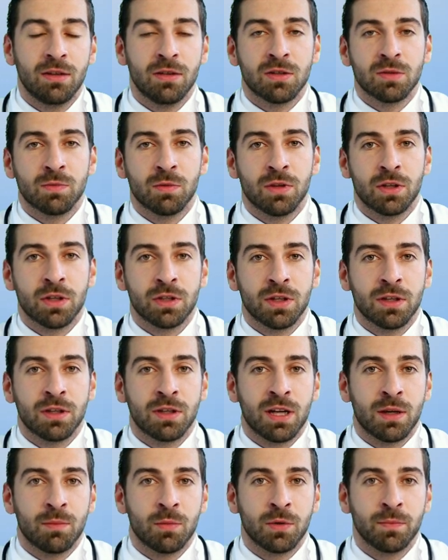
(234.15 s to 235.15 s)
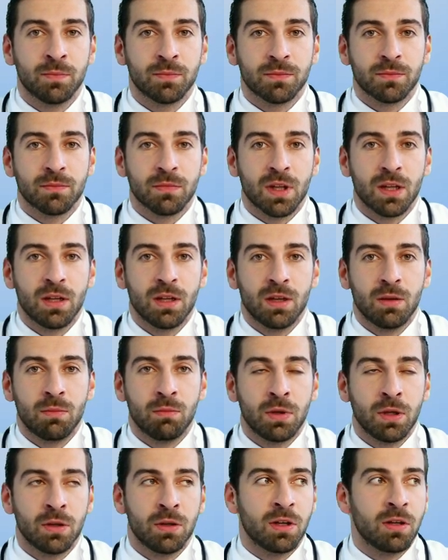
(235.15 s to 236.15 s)
Up next, a
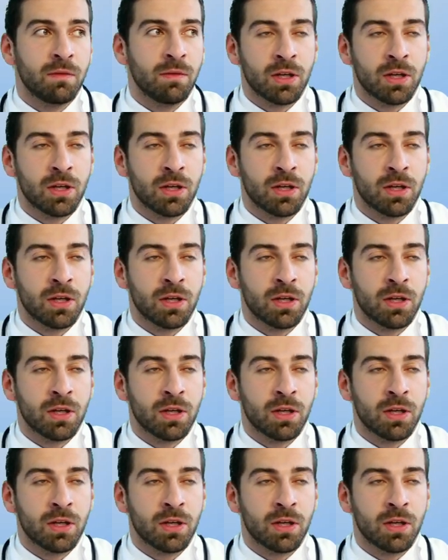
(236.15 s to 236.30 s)
plant-based